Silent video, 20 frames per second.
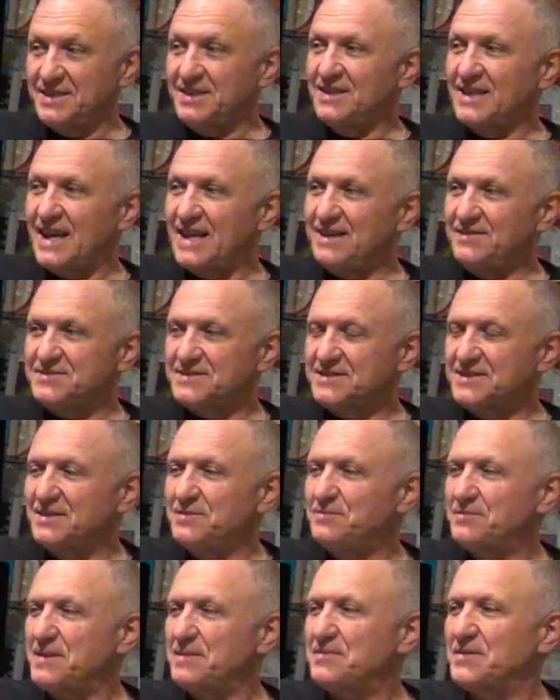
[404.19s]
I
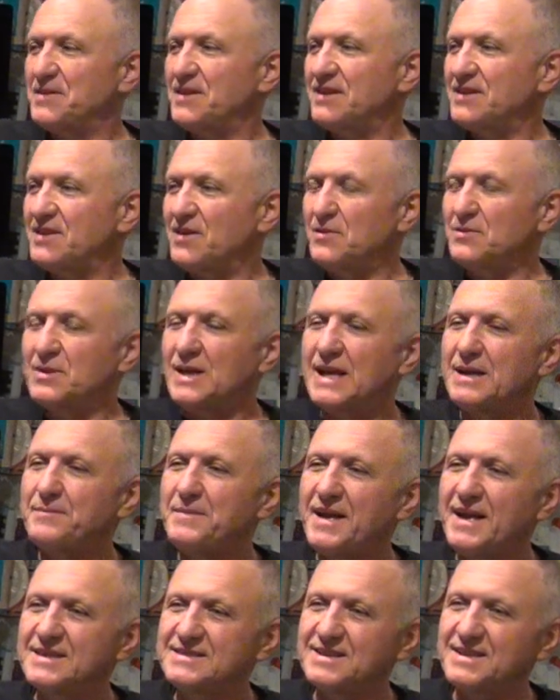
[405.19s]
have people that don't like
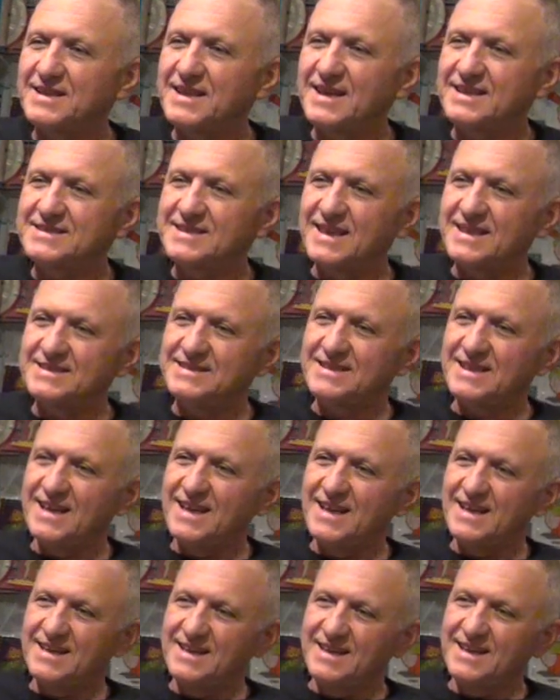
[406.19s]
me because of things I
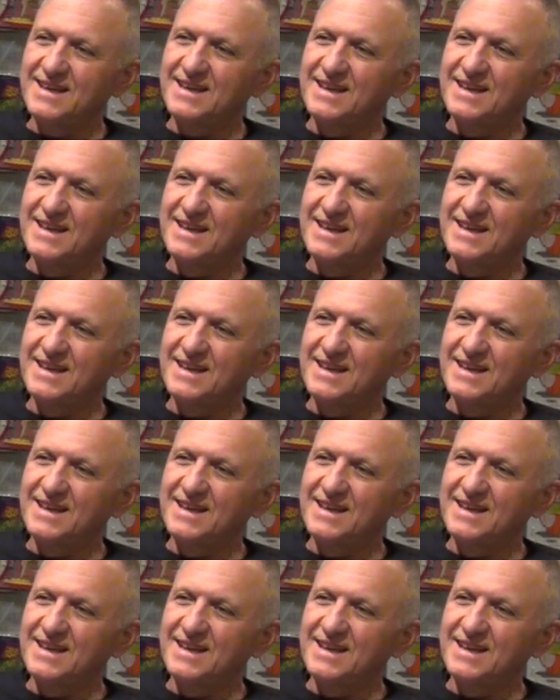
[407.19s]
said.